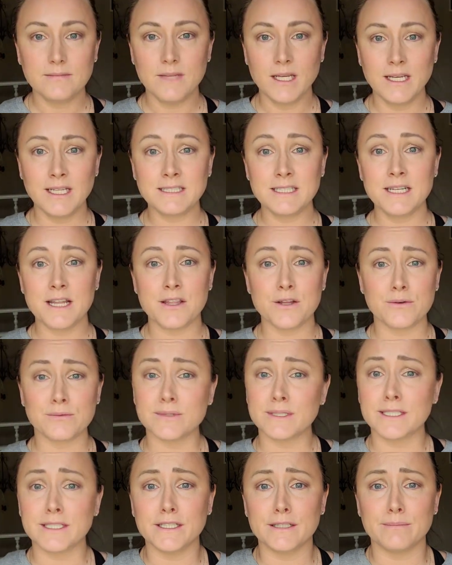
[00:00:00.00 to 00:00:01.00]
That's another
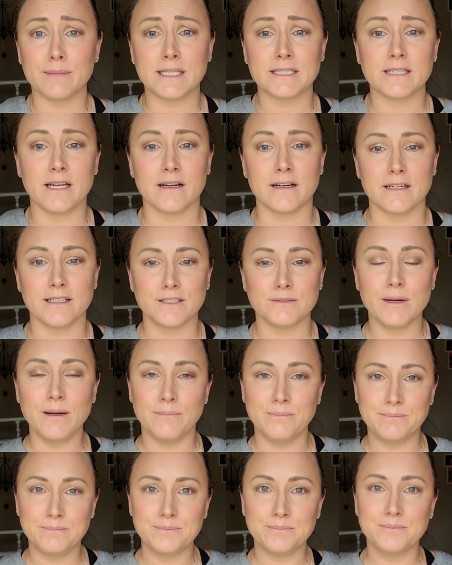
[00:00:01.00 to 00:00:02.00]
really good mascara as
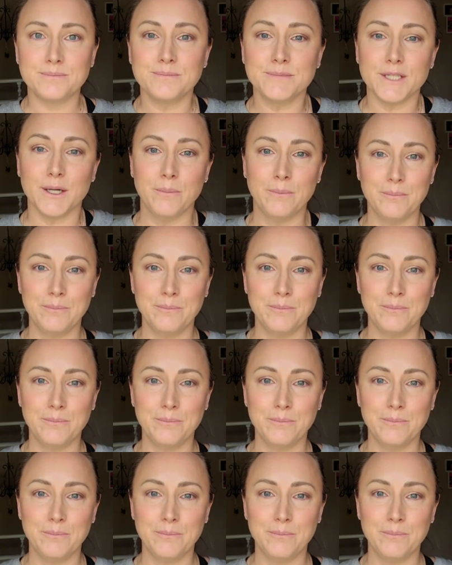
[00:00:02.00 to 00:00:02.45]
well. So,